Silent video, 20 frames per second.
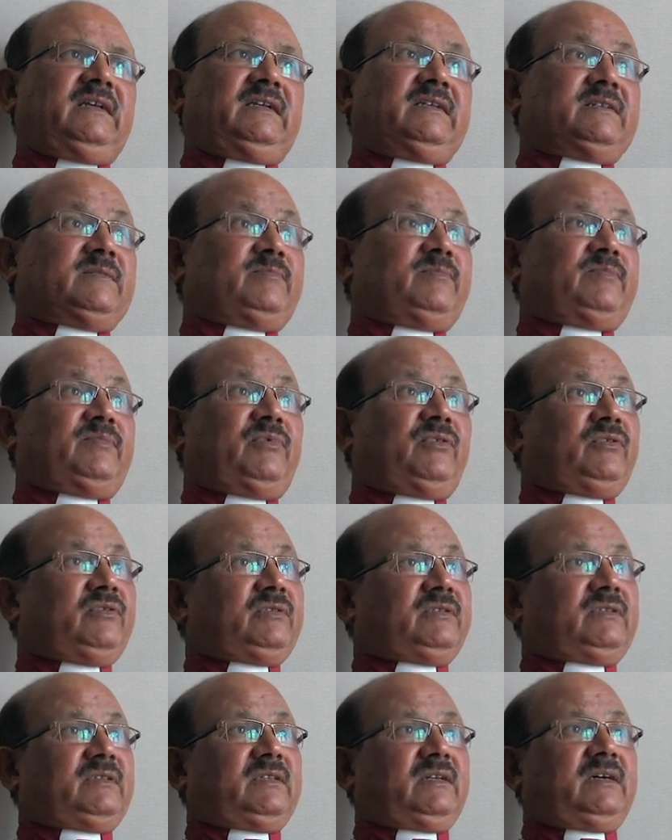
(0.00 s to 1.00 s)
is
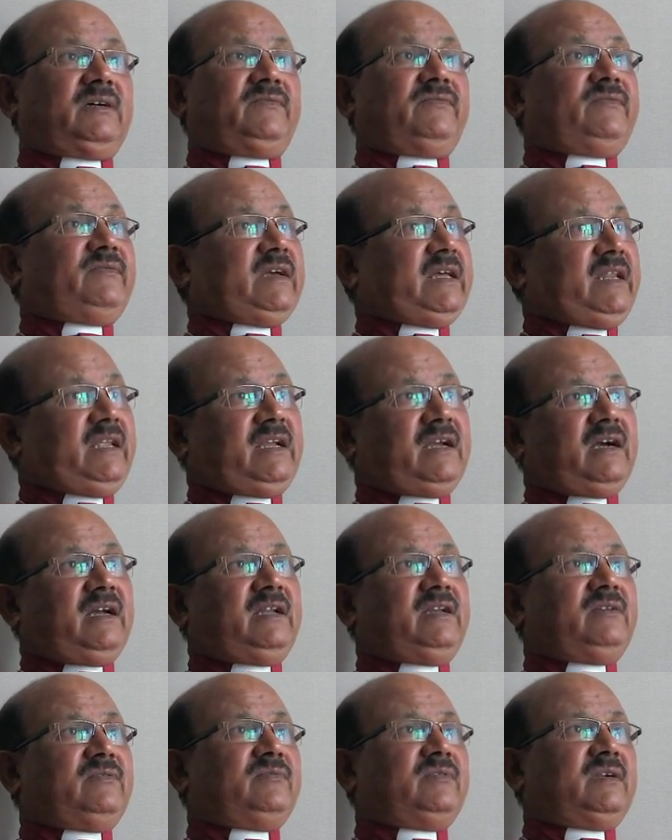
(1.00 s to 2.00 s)
both a very
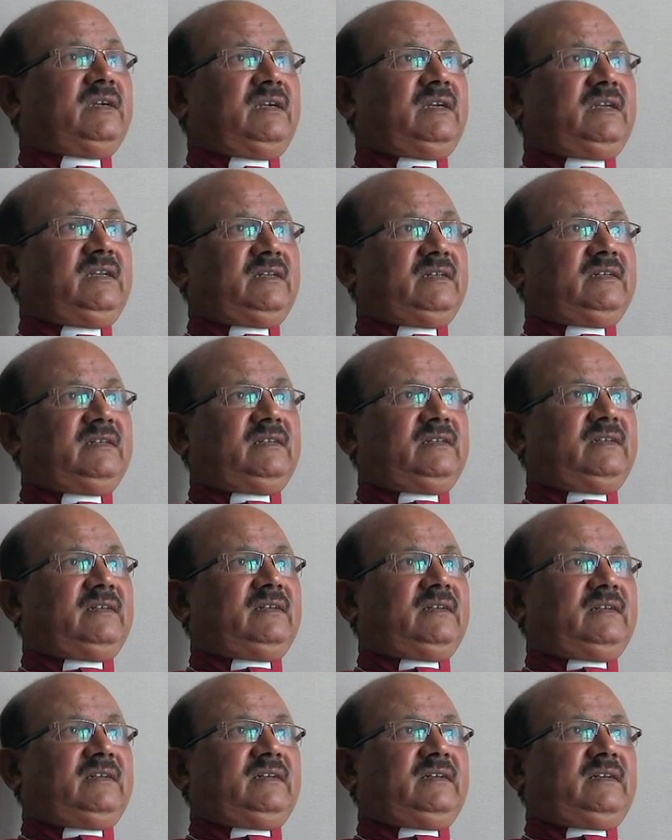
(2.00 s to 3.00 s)
kind world
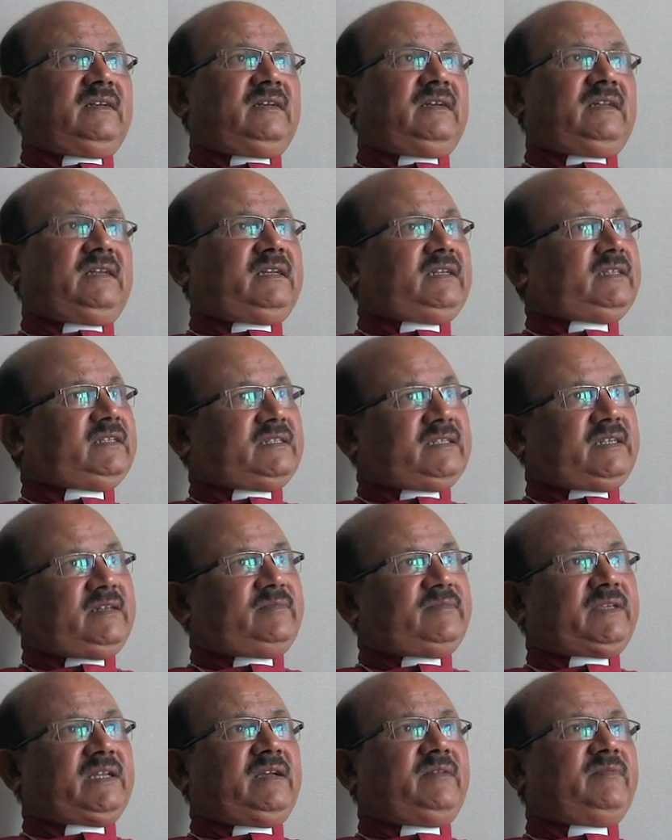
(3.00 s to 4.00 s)
and at the
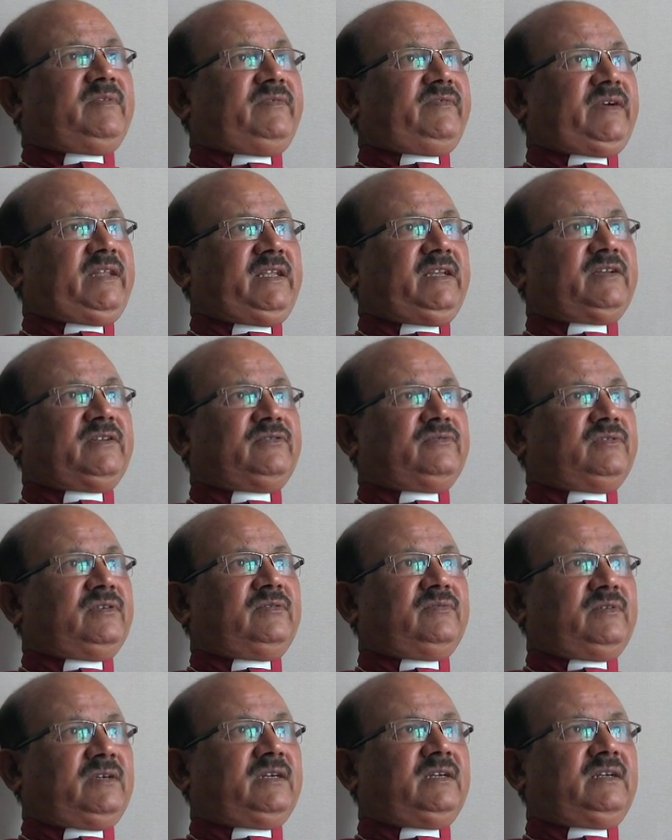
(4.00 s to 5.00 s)
same time a very cruel
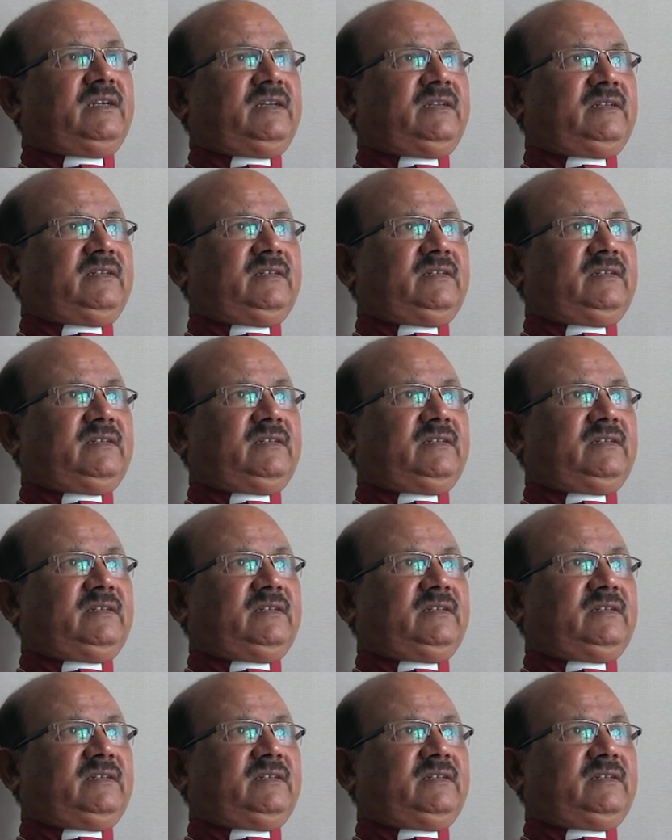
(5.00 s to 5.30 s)
world.